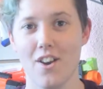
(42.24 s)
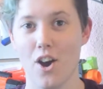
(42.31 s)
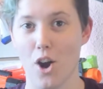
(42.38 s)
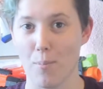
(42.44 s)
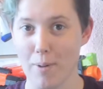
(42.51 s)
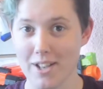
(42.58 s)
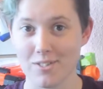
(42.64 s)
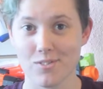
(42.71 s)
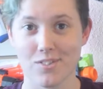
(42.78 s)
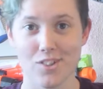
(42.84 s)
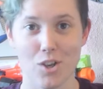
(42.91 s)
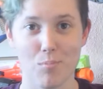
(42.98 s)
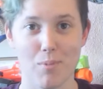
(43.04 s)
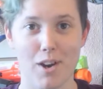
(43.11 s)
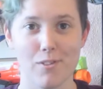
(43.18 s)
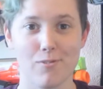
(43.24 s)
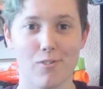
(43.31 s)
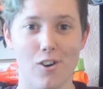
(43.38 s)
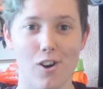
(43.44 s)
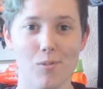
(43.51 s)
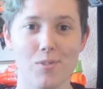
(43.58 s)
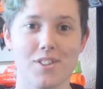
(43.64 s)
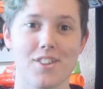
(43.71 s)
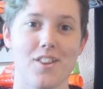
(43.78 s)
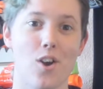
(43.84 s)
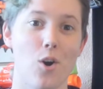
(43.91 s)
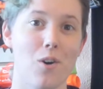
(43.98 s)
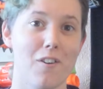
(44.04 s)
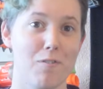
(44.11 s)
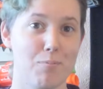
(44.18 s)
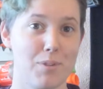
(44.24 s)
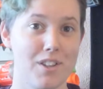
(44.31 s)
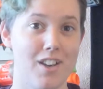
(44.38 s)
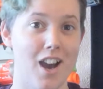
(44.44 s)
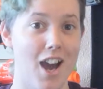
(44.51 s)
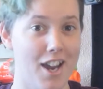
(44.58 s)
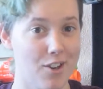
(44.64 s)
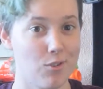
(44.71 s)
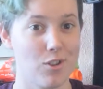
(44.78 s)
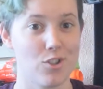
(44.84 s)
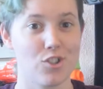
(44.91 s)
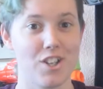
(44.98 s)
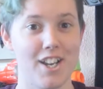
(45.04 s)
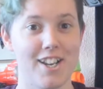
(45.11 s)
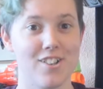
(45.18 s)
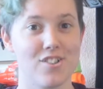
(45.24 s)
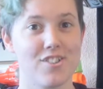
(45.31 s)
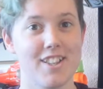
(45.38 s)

Our best result by far was the O F P High Crush Cage.